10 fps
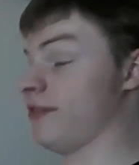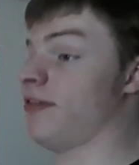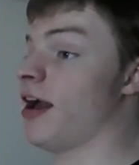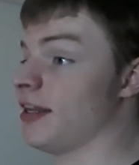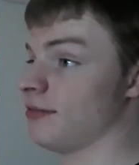can
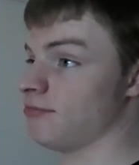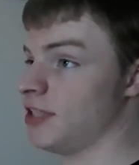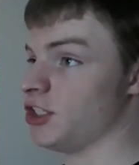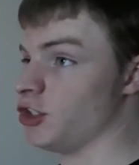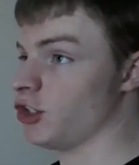find a
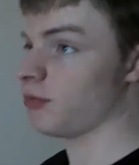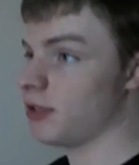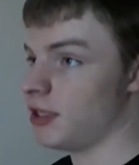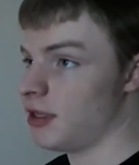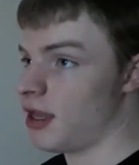kitchen shop.
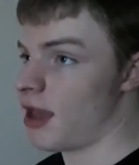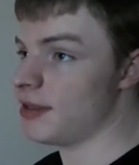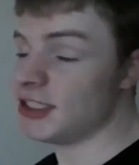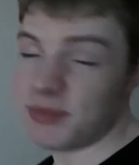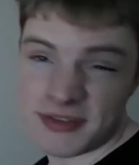I
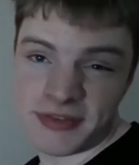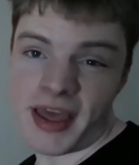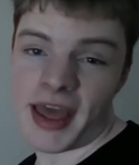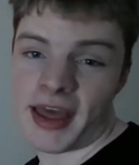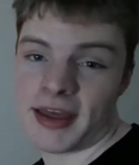mean, to be
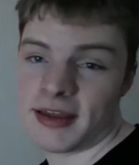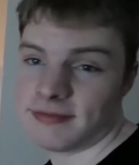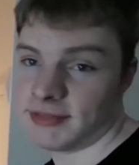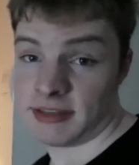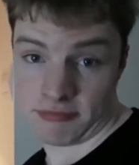fair,
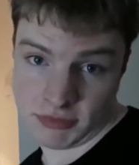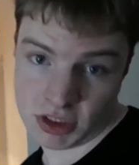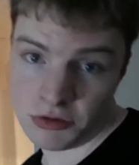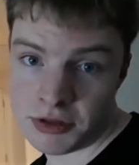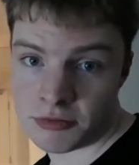
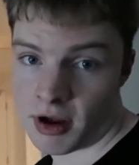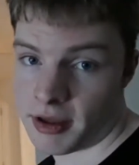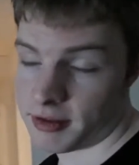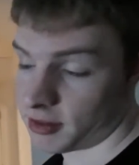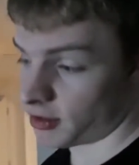doing
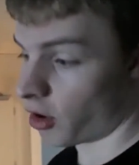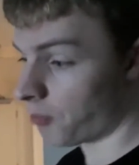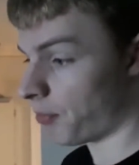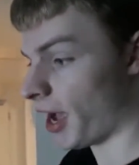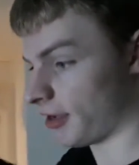the
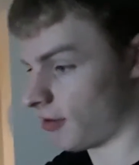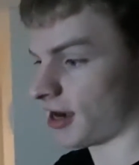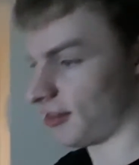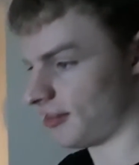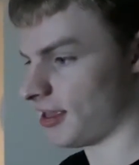whole bike
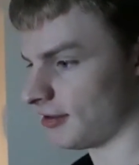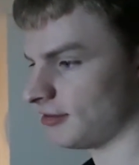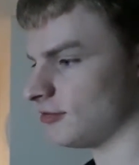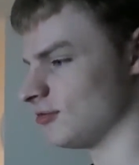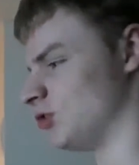riding
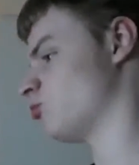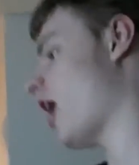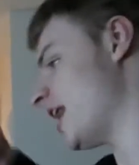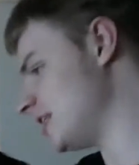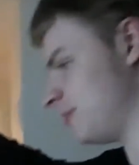thing, to
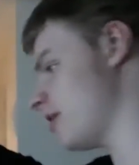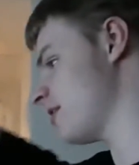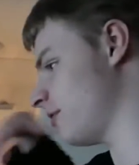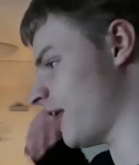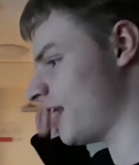ride into
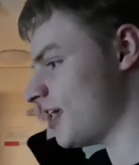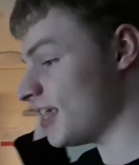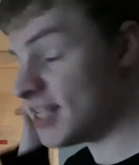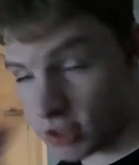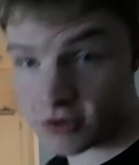Perth and all that,
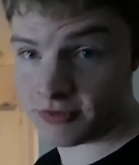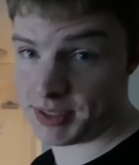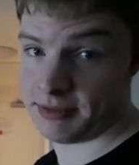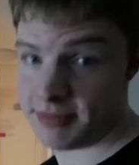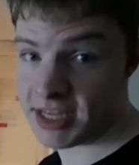is good for
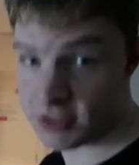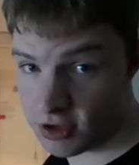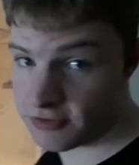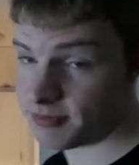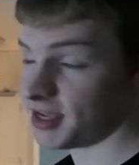me. It's
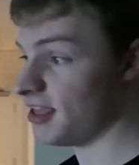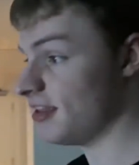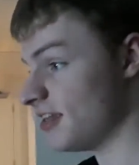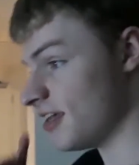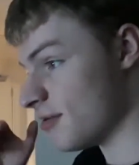good for
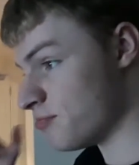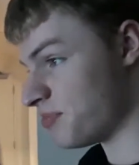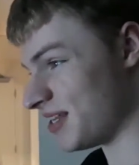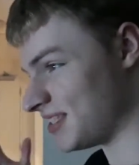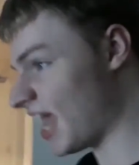me,
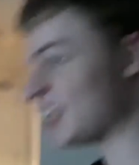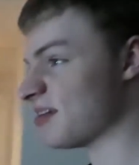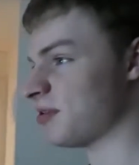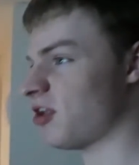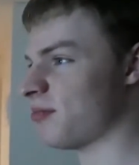but it takes
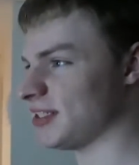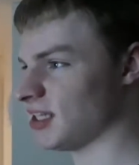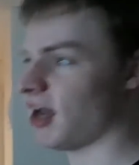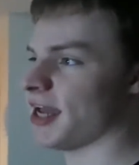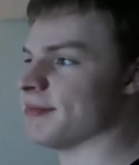up a lot of my
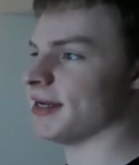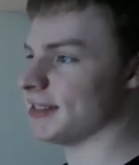time,